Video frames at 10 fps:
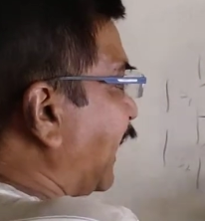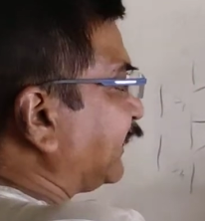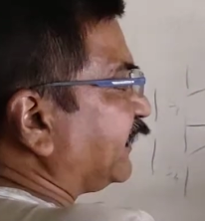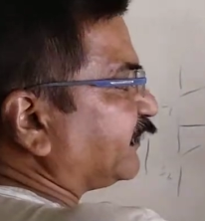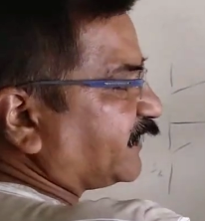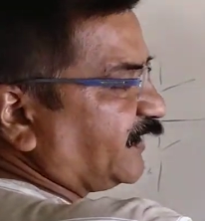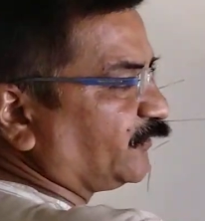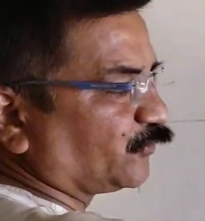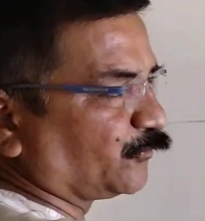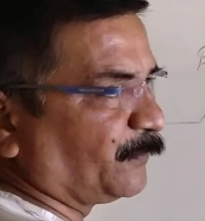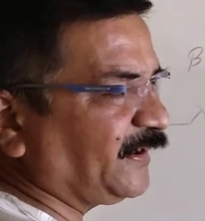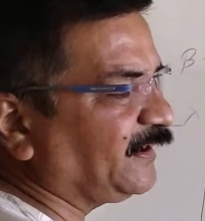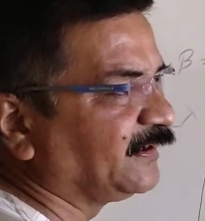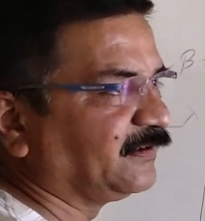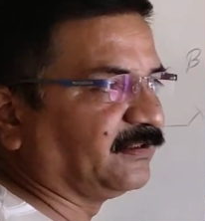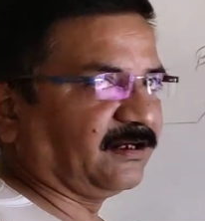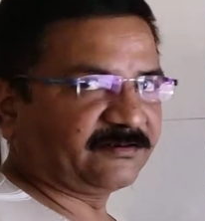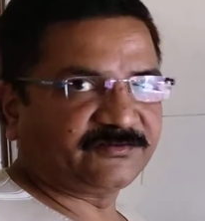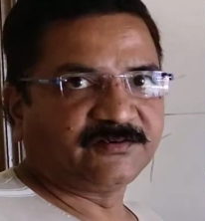and screen should be large.